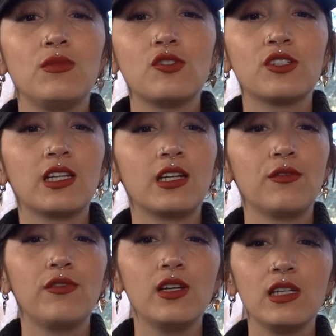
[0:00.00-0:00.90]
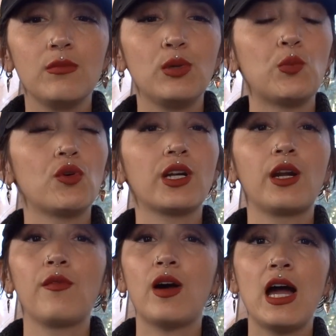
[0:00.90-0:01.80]
You're just going to feel it. People are
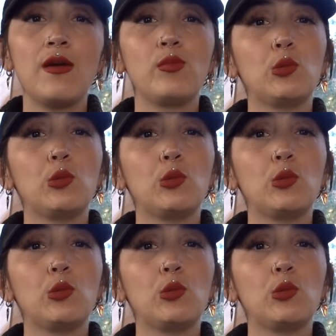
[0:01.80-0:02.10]
going to vibe.